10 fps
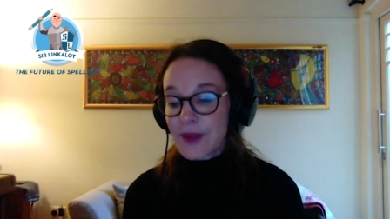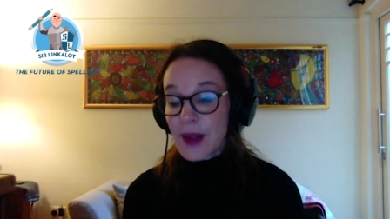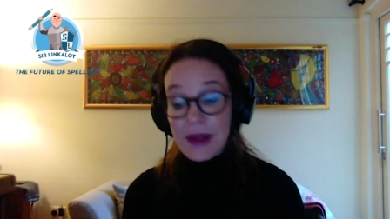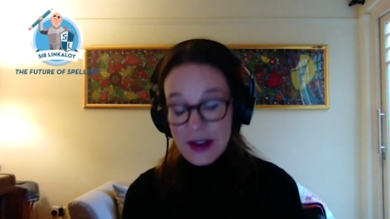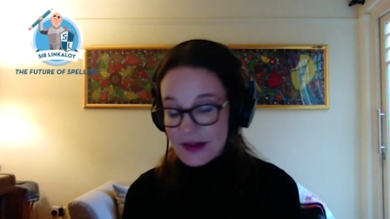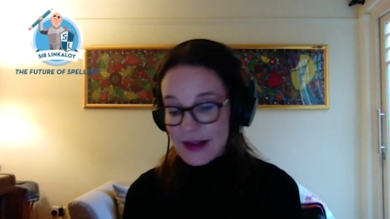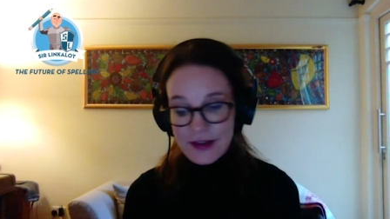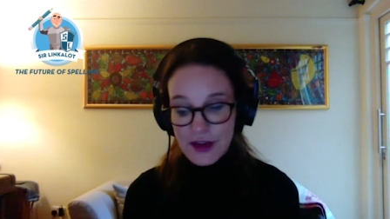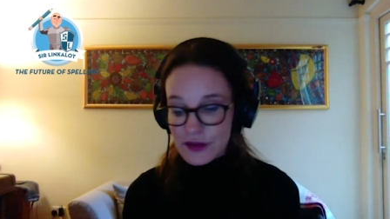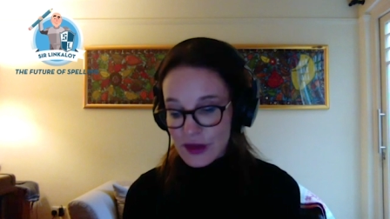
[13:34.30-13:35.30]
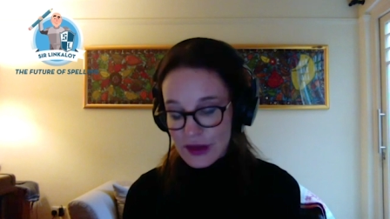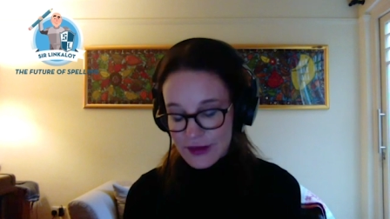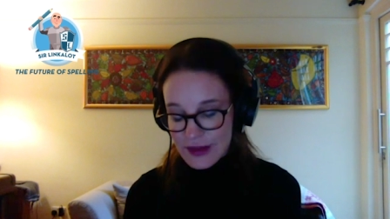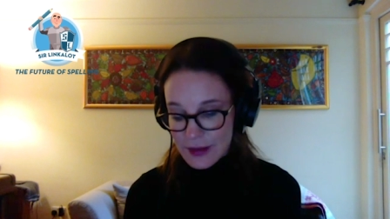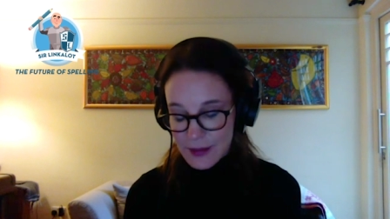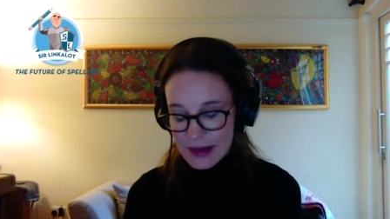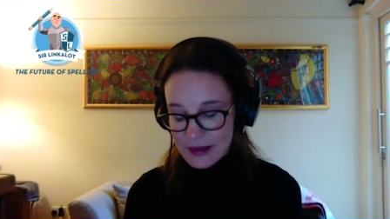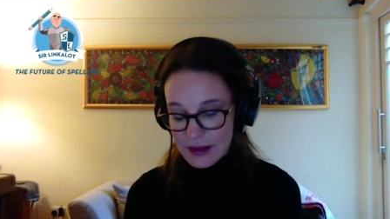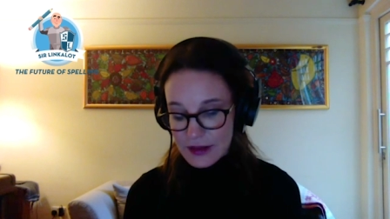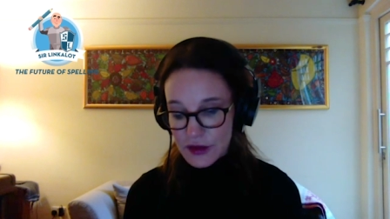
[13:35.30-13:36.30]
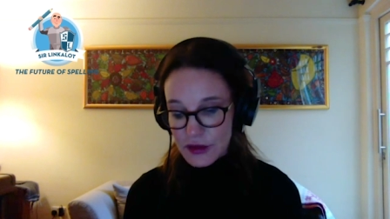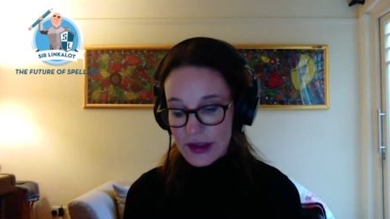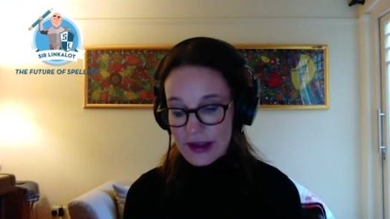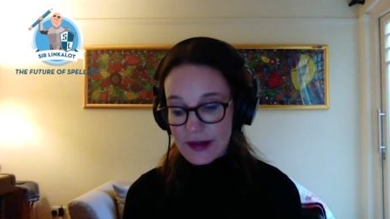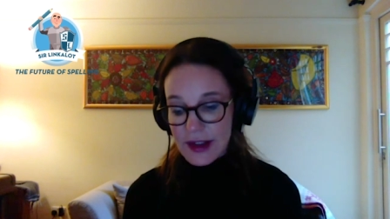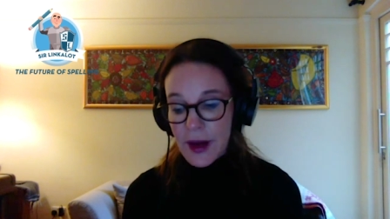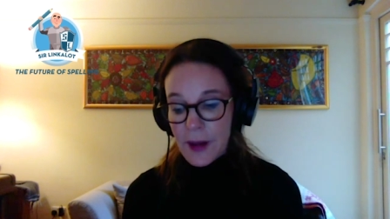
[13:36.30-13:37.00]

because they're so full of these amazing stories.